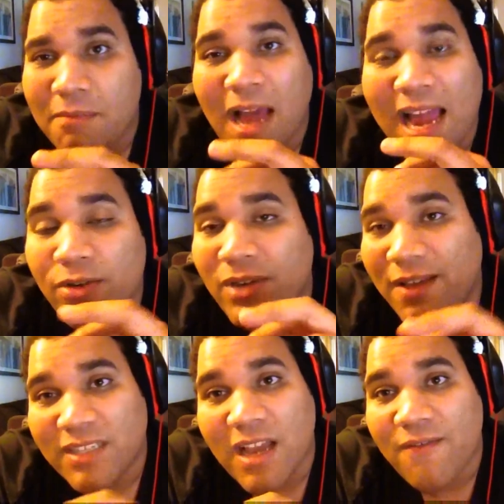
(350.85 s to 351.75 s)
I don't
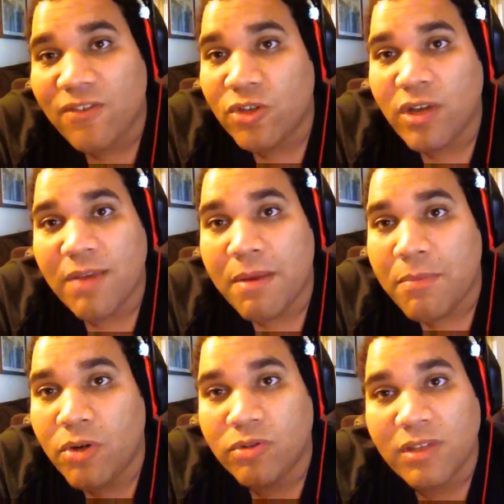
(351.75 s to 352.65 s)
have time for no
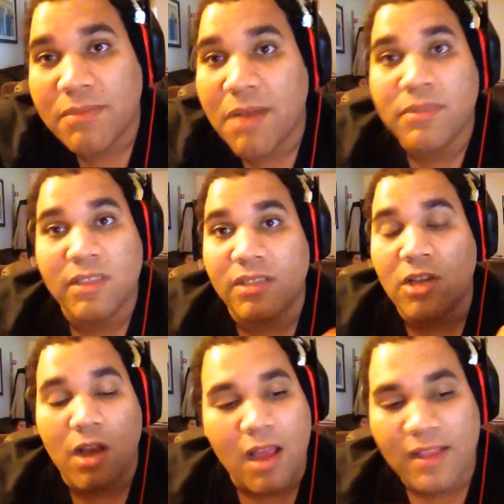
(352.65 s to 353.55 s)
MMOs. I'm just
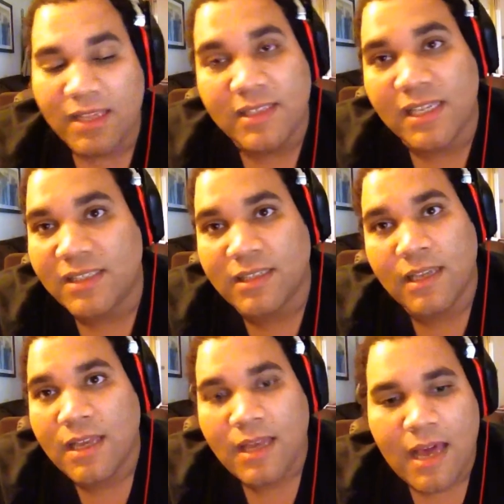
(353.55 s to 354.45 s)
that's just,
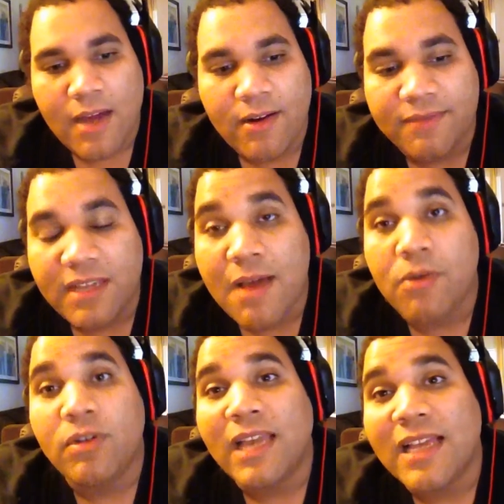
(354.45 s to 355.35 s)
I don't have time.
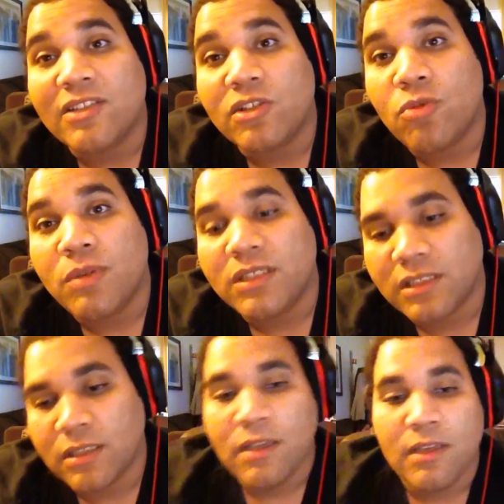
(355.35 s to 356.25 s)
I only got so
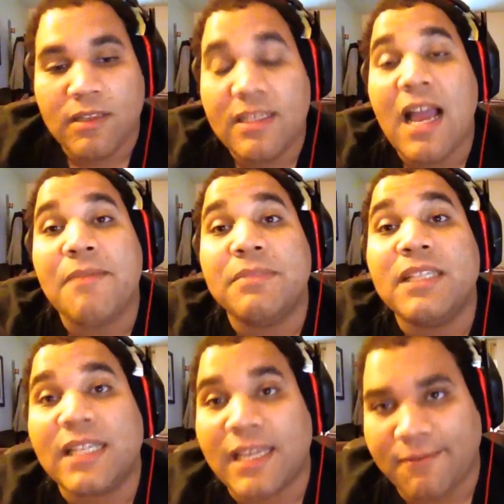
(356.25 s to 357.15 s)
much time
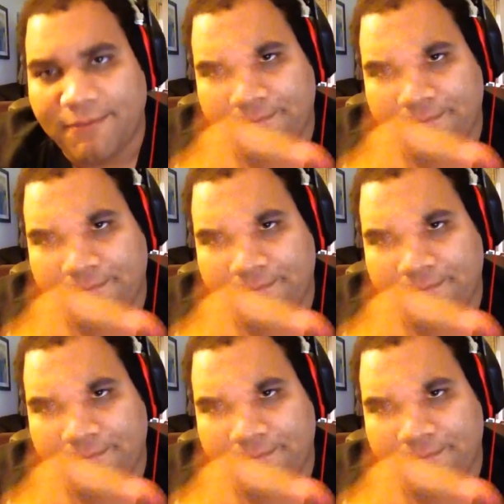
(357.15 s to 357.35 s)
to live.